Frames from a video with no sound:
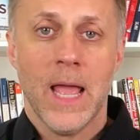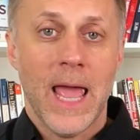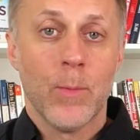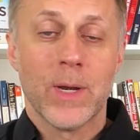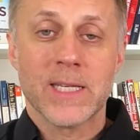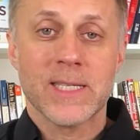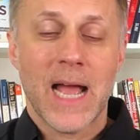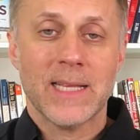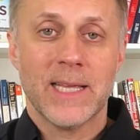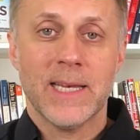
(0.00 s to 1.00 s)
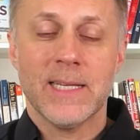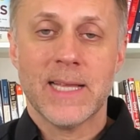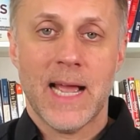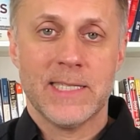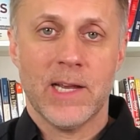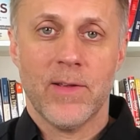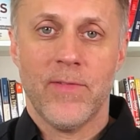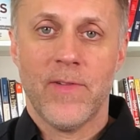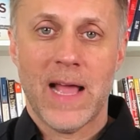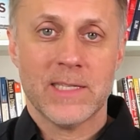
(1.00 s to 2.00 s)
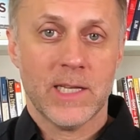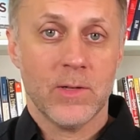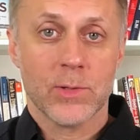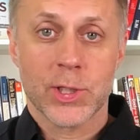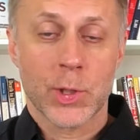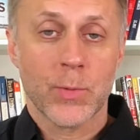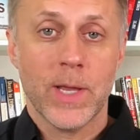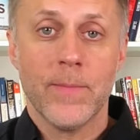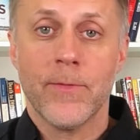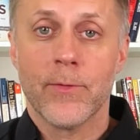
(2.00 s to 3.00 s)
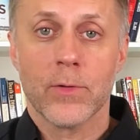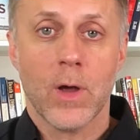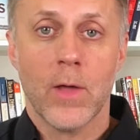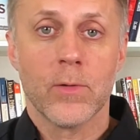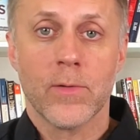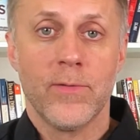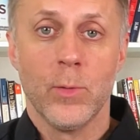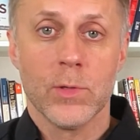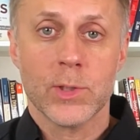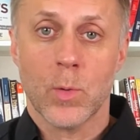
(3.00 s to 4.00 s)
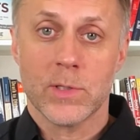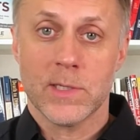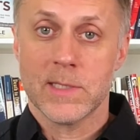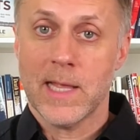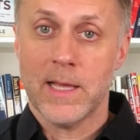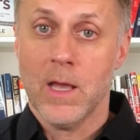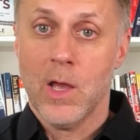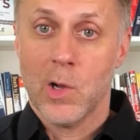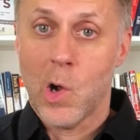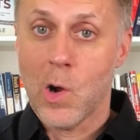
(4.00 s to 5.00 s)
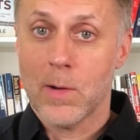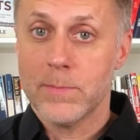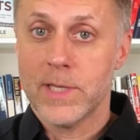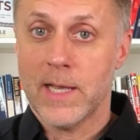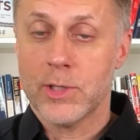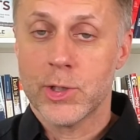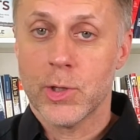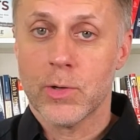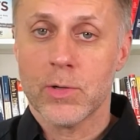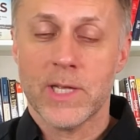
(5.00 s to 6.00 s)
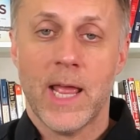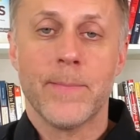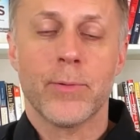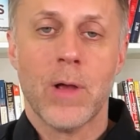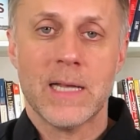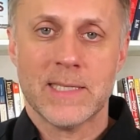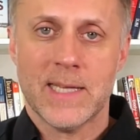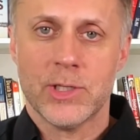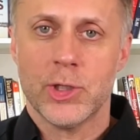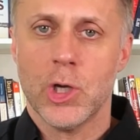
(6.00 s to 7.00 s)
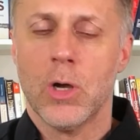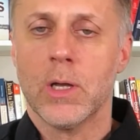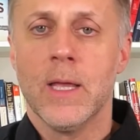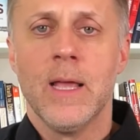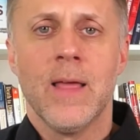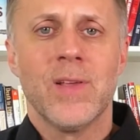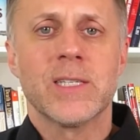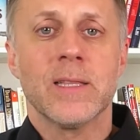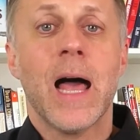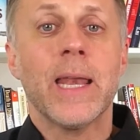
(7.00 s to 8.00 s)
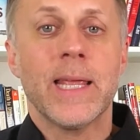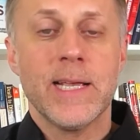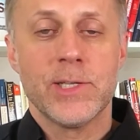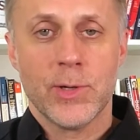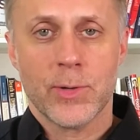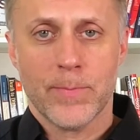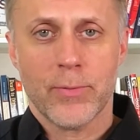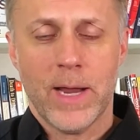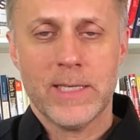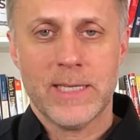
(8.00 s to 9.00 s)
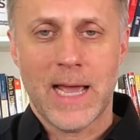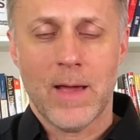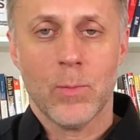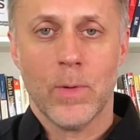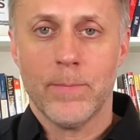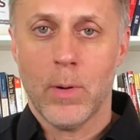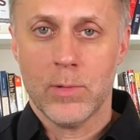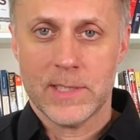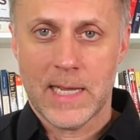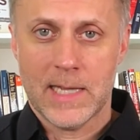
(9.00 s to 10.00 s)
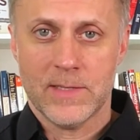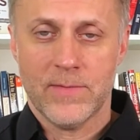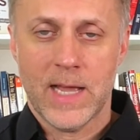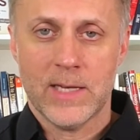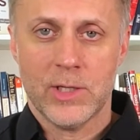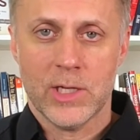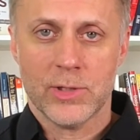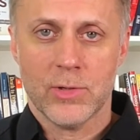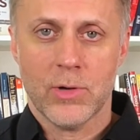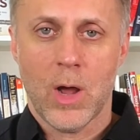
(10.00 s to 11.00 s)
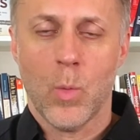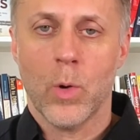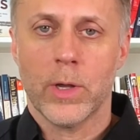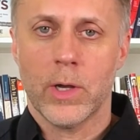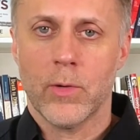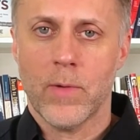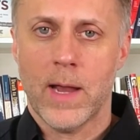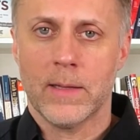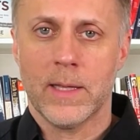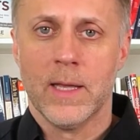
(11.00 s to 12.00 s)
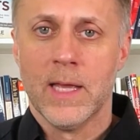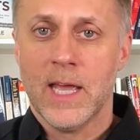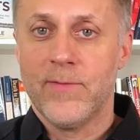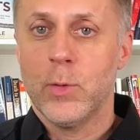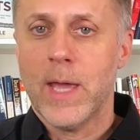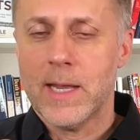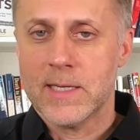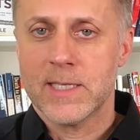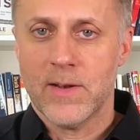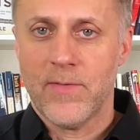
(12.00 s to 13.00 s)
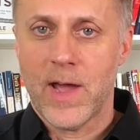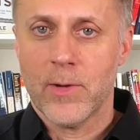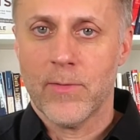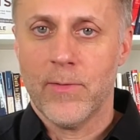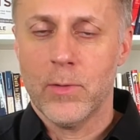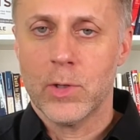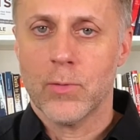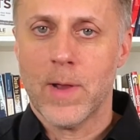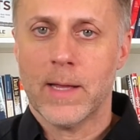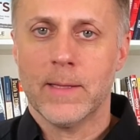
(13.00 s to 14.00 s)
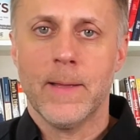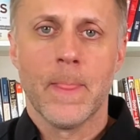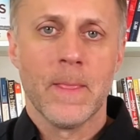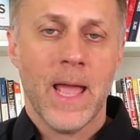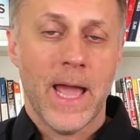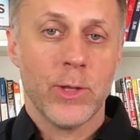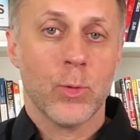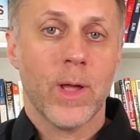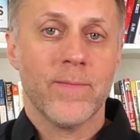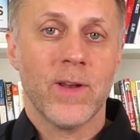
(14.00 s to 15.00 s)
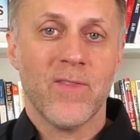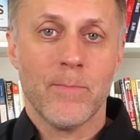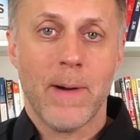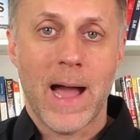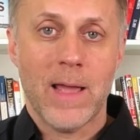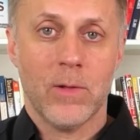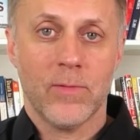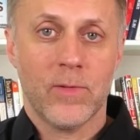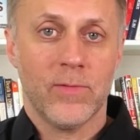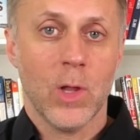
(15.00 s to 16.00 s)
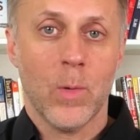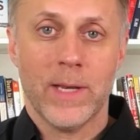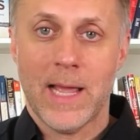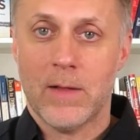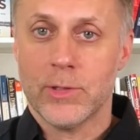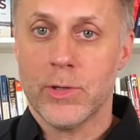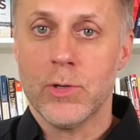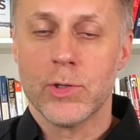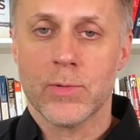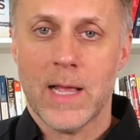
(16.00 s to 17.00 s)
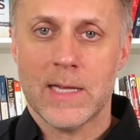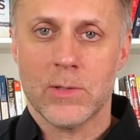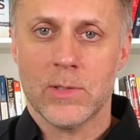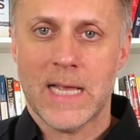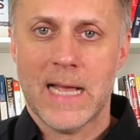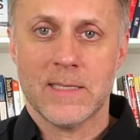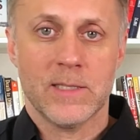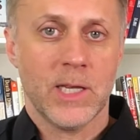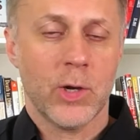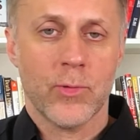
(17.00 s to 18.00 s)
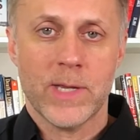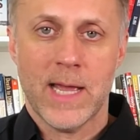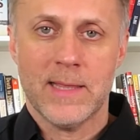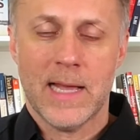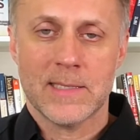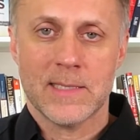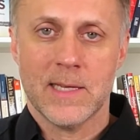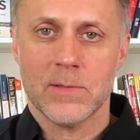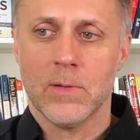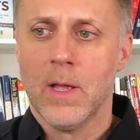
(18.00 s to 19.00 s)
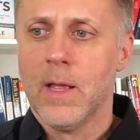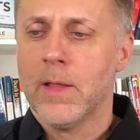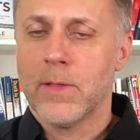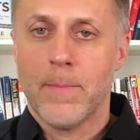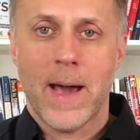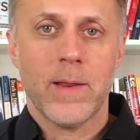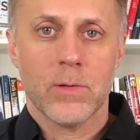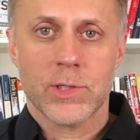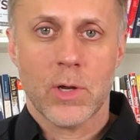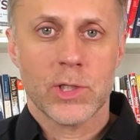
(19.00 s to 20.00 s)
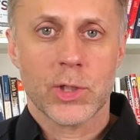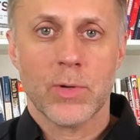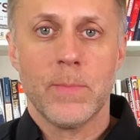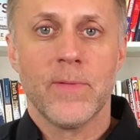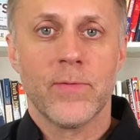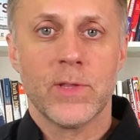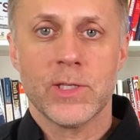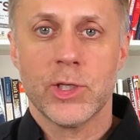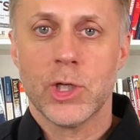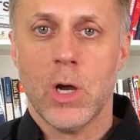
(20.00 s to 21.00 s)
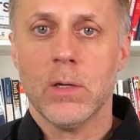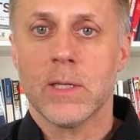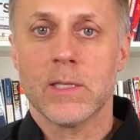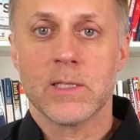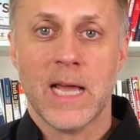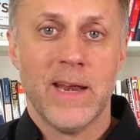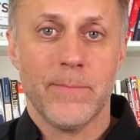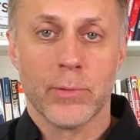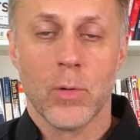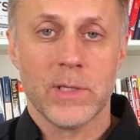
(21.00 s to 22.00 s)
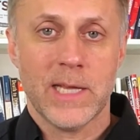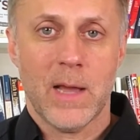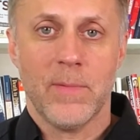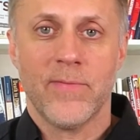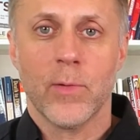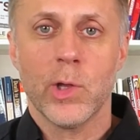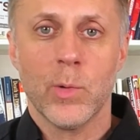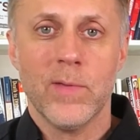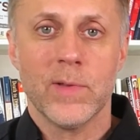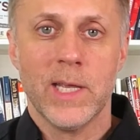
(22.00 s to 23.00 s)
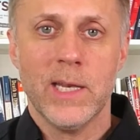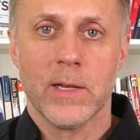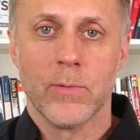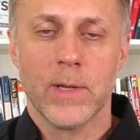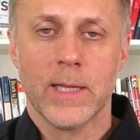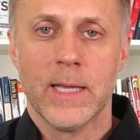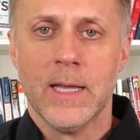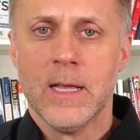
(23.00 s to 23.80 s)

And when it's not getting dietary fats, it'll scream for other fuel sources like carbs and sugars and processed junk that's a lot easier to break down when both sides of digestion are not working correctly. If you can't acidify your food correctly and you don't have enough bile flowing down to neutralize those acids and create that sizzle, the body will start screaming for this junk that's kind of broken down before you even eat it, really.